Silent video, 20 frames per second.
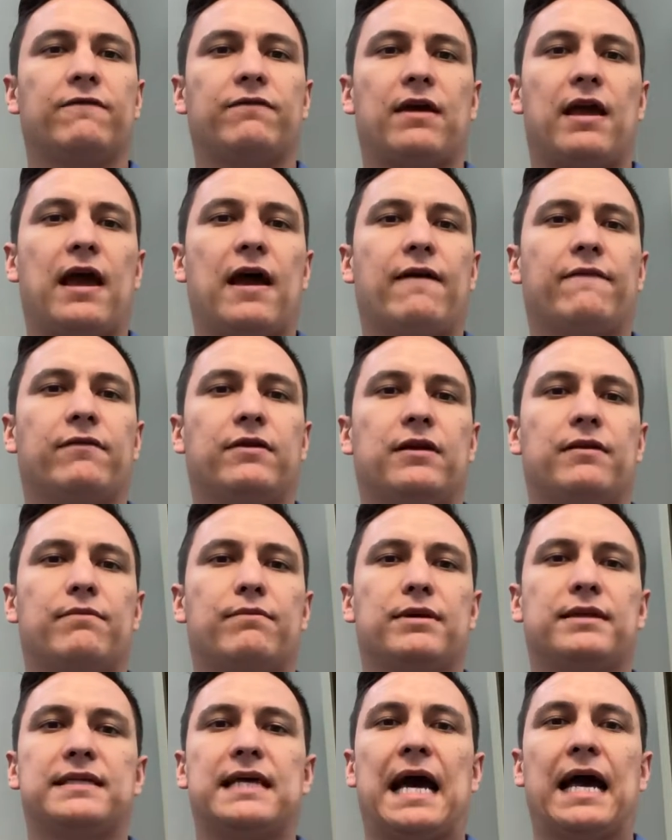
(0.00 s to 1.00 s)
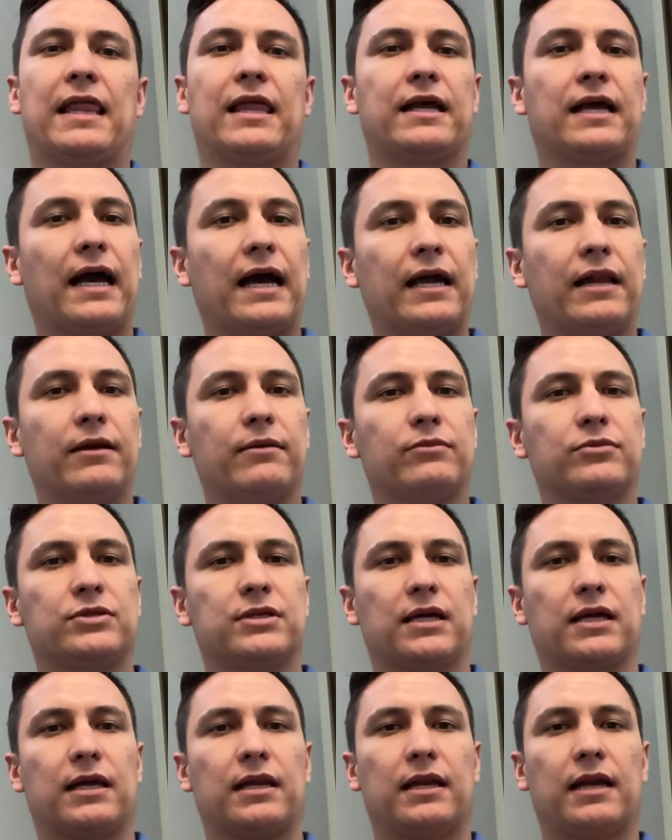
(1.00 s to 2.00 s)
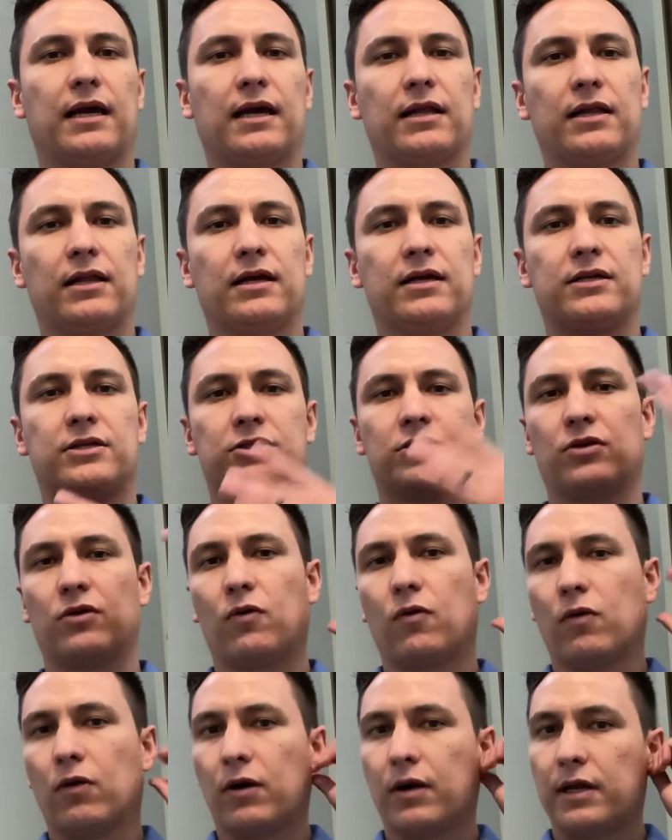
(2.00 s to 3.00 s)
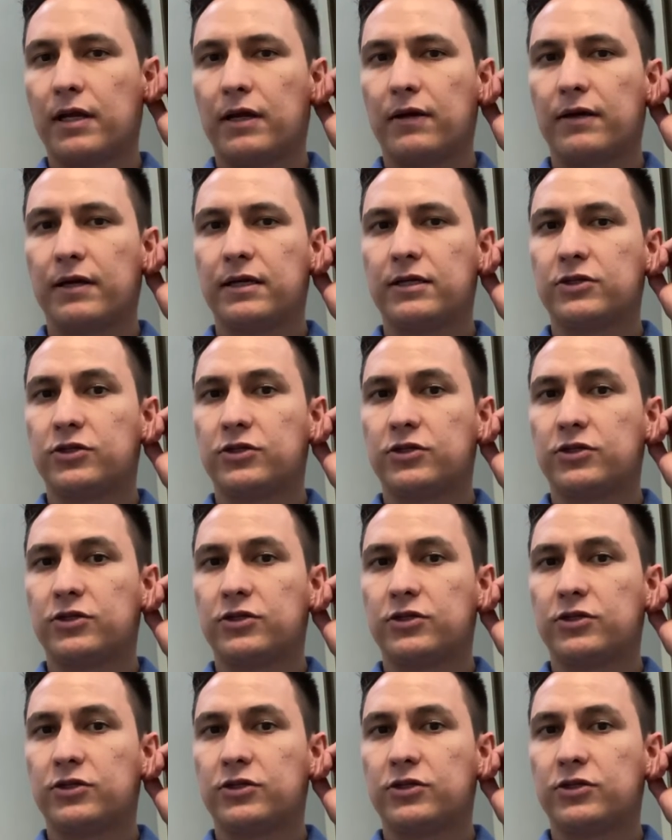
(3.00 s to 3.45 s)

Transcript: they have any metallic items like a necklace or earrings.